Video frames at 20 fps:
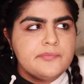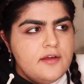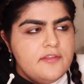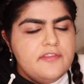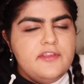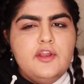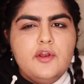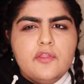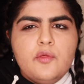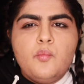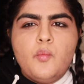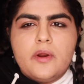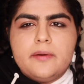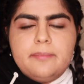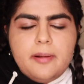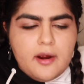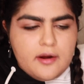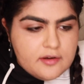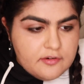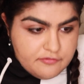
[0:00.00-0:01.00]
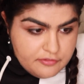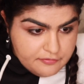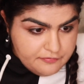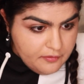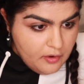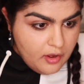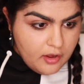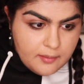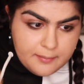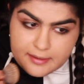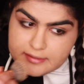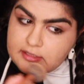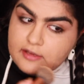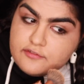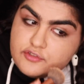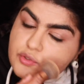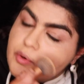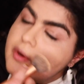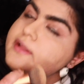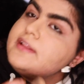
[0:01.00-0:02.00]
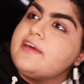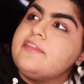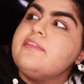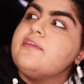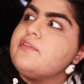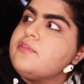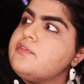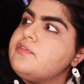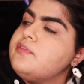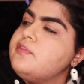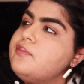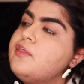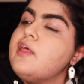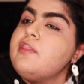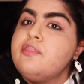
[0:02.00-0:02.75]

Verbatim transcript: you know, the one part of The Fall by Lovejoy, like the, the,